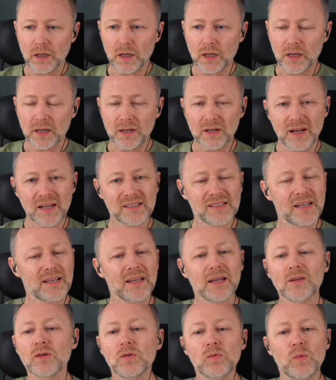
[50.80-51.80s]
And Craig
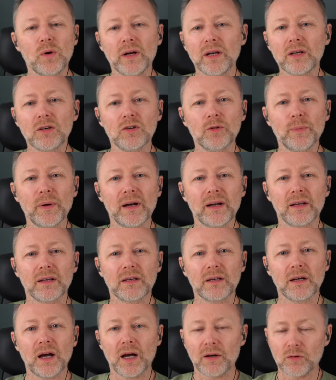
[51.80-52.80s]
said, I don't want to go
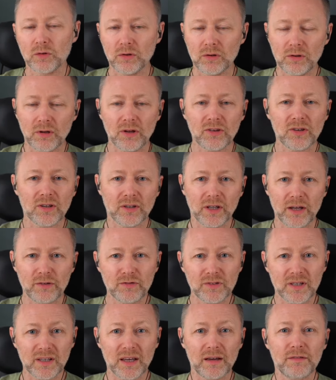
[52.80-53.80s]
back. I've got nothing
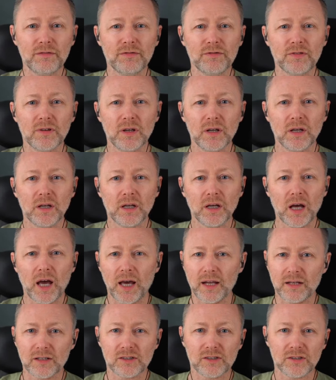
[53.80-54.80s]
left to give.
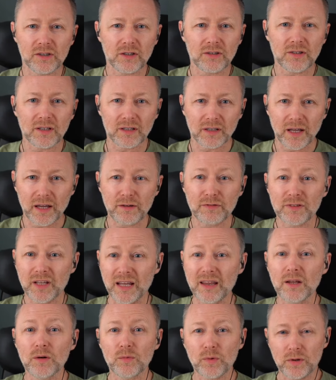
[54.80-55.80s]
And there's nothing left
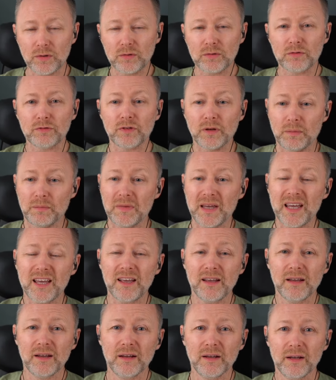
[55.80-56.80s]
in the world for me.